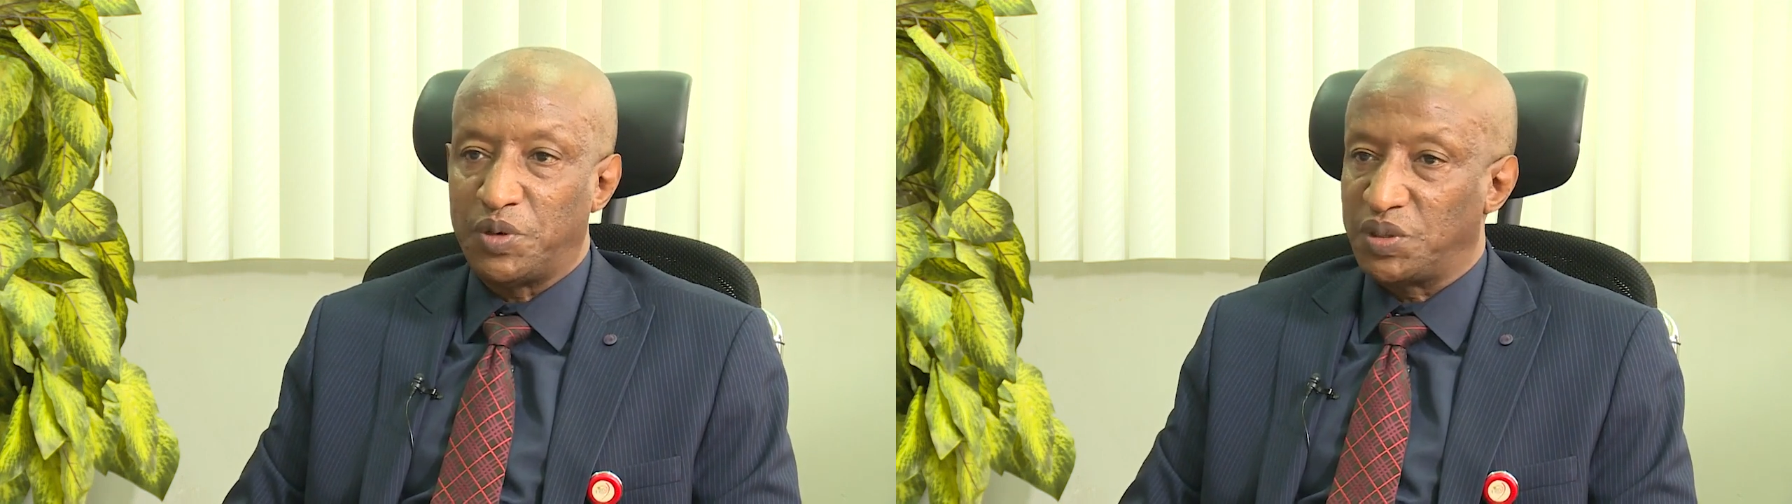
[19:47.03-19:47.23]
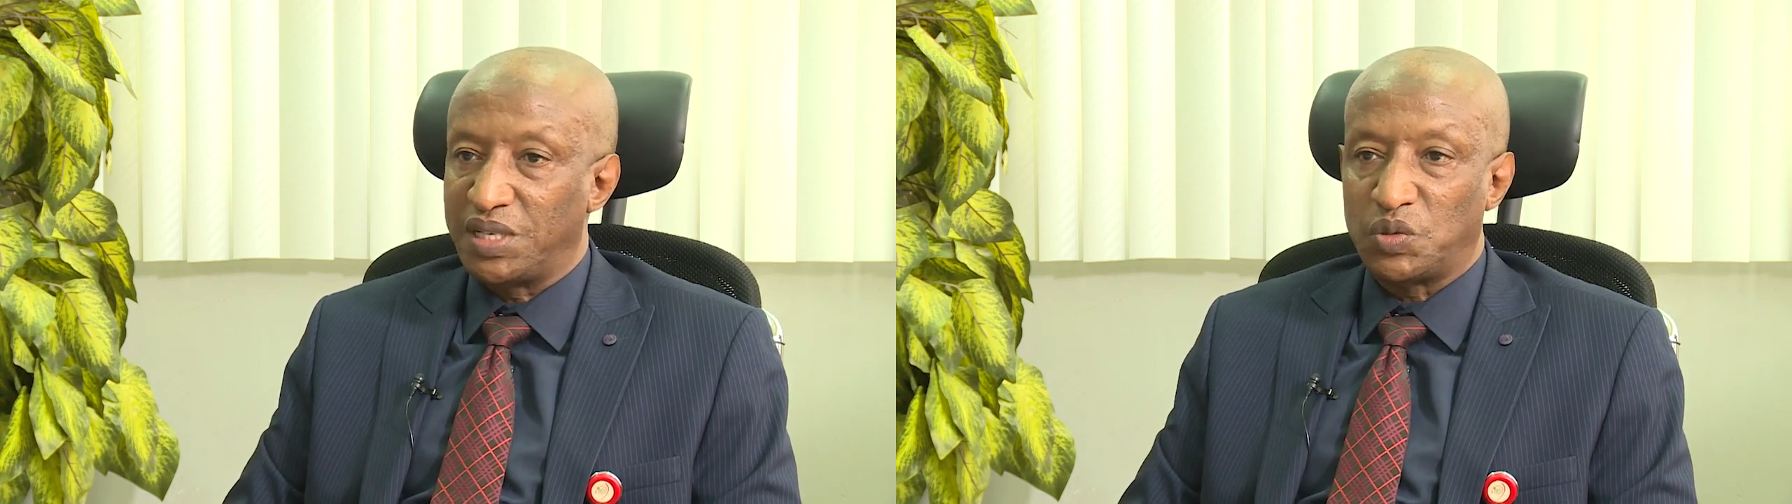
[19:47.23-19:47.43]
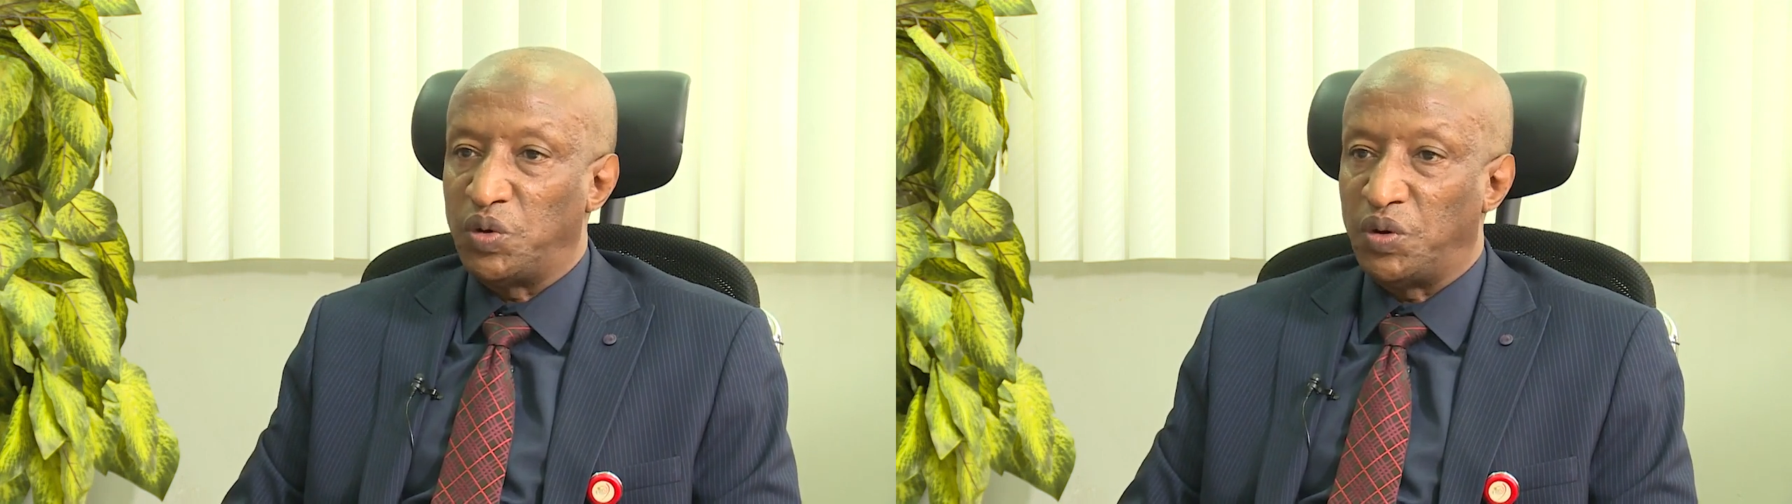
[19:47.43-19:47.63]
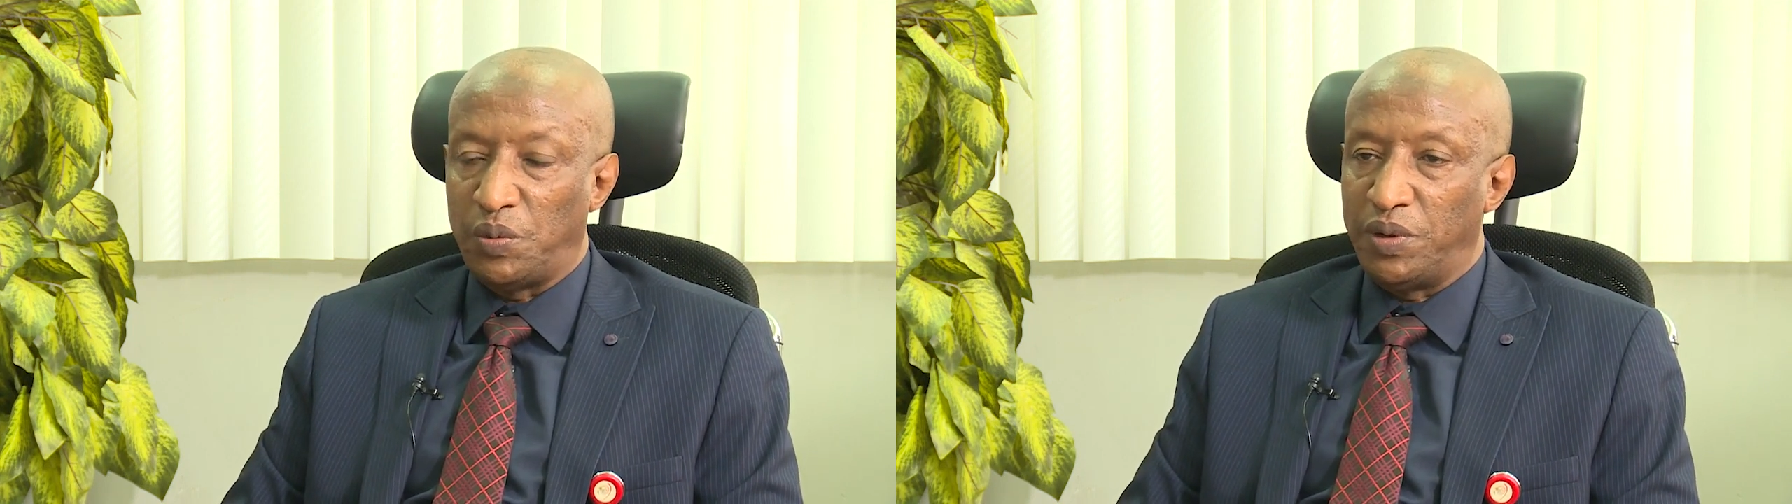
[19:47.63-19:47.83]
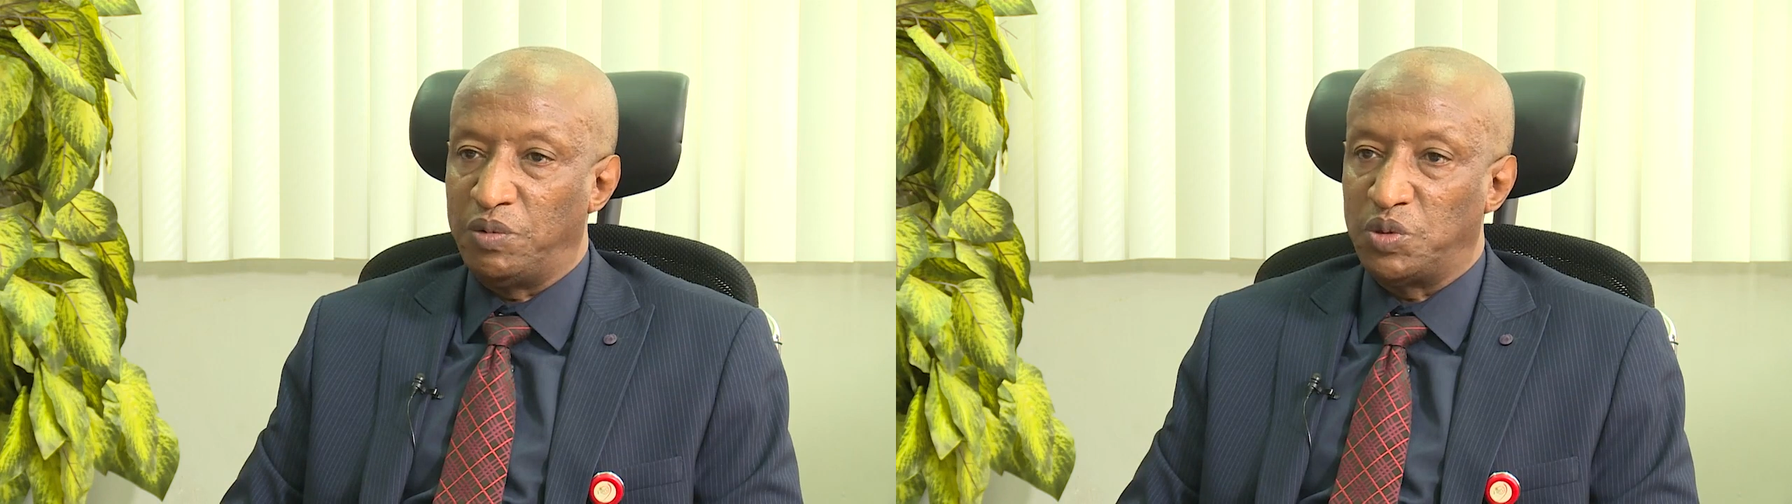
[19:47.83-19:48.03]
process will
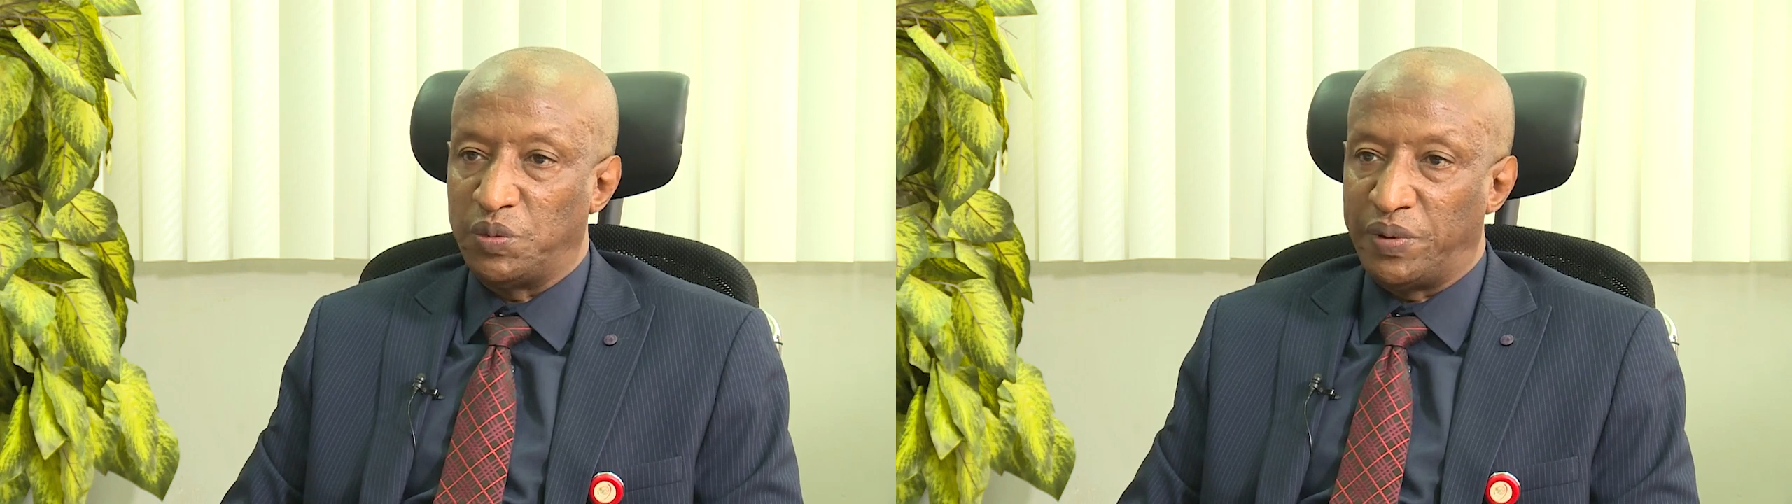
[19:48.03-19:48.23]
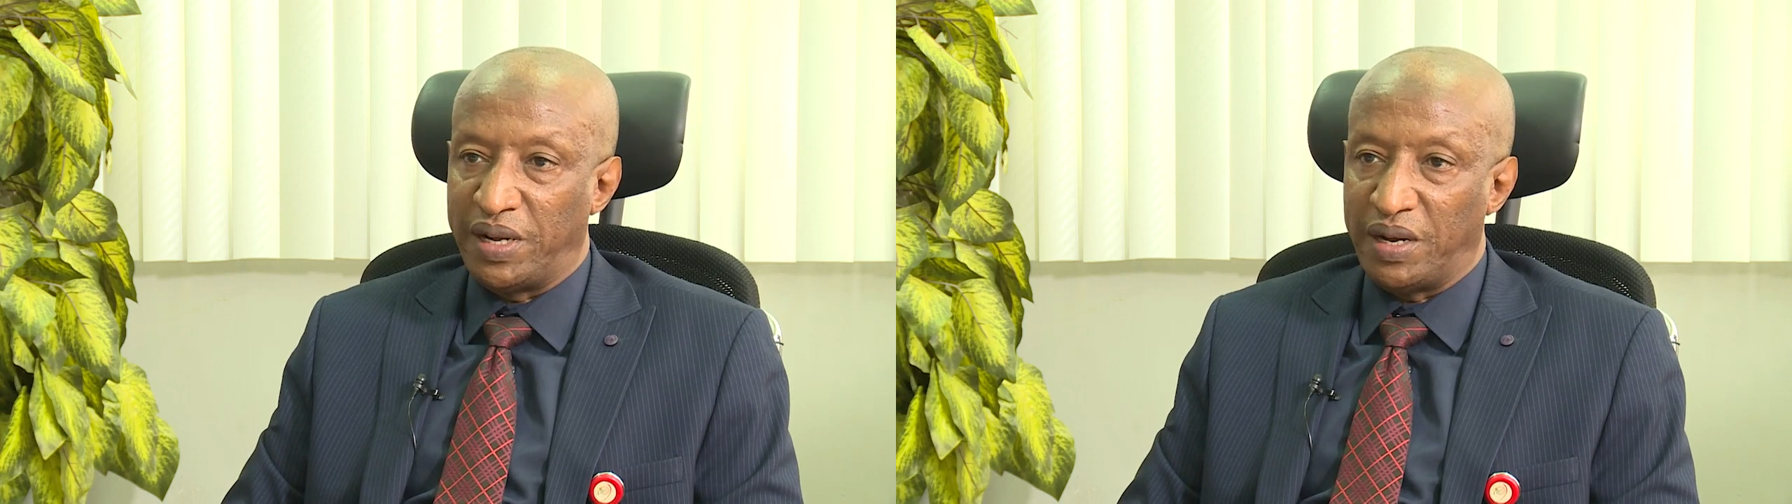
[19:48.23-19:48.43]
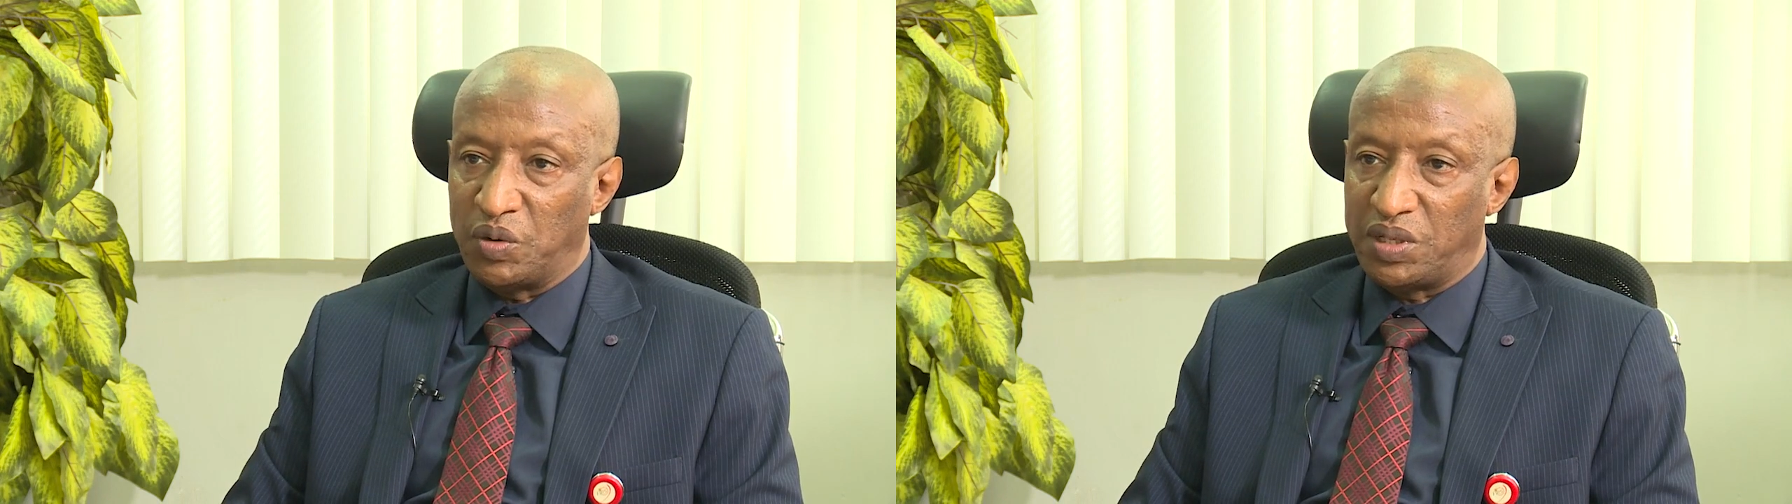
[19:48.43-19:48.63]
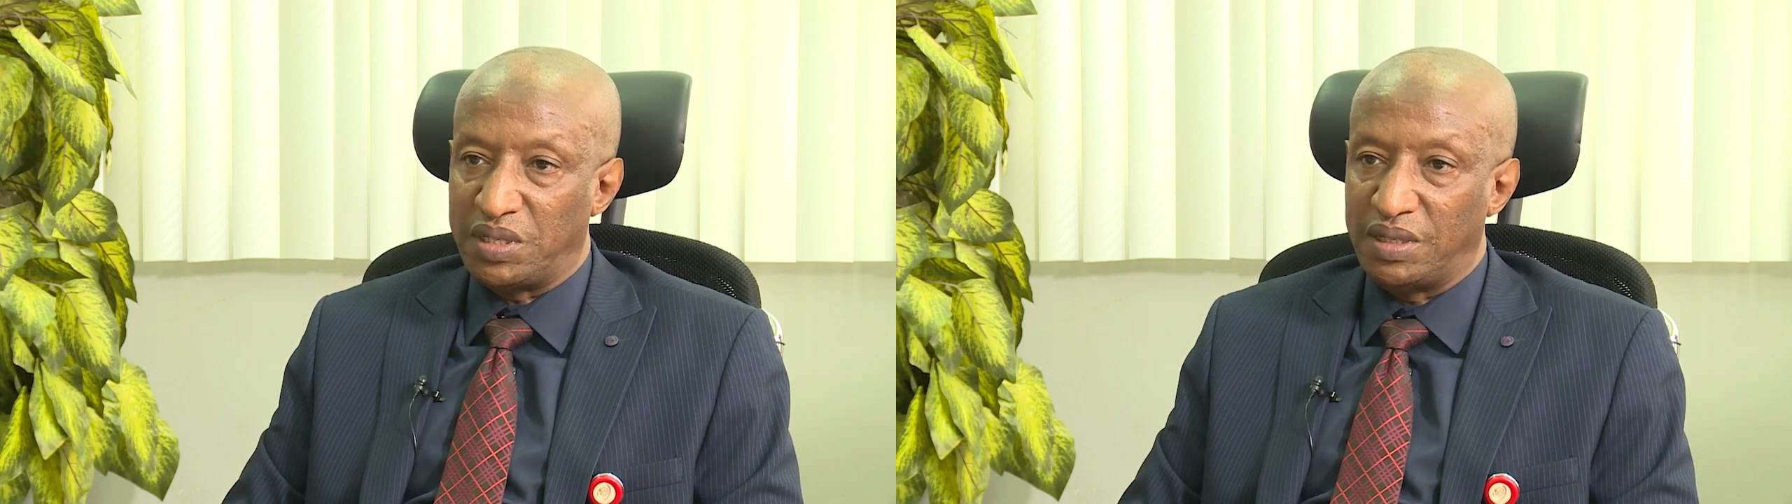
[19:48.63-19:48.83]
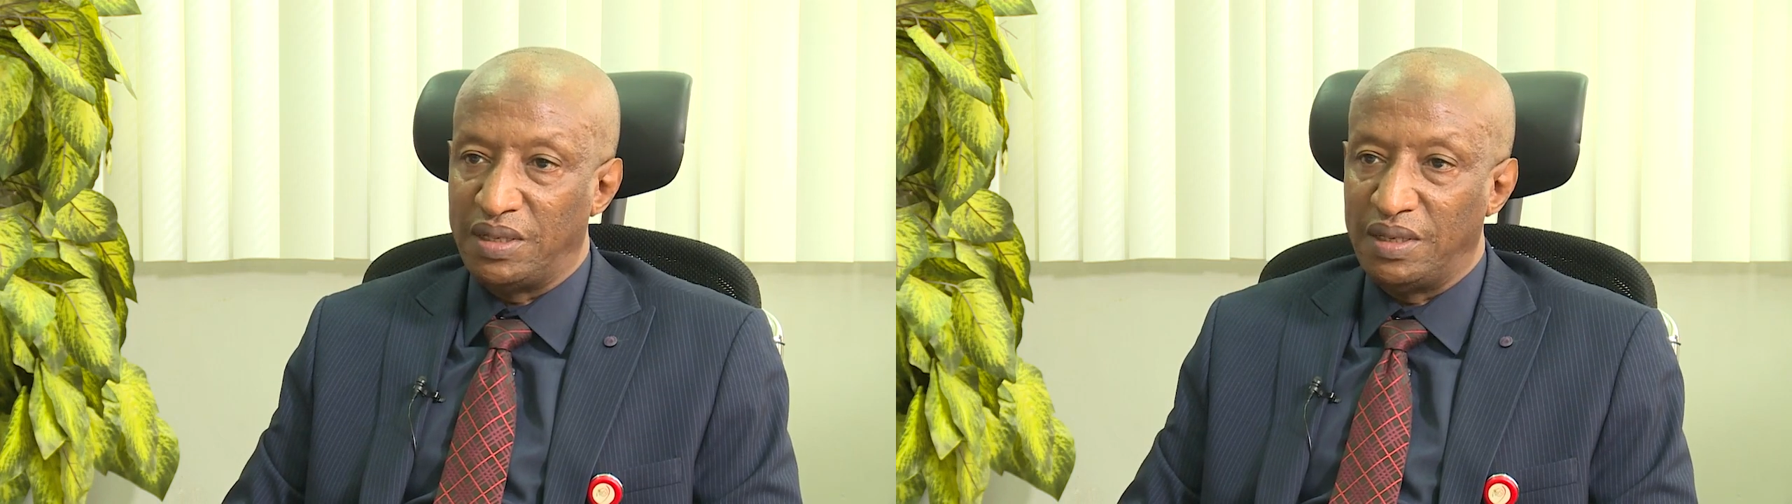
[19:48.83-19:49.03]
not be able to bring out.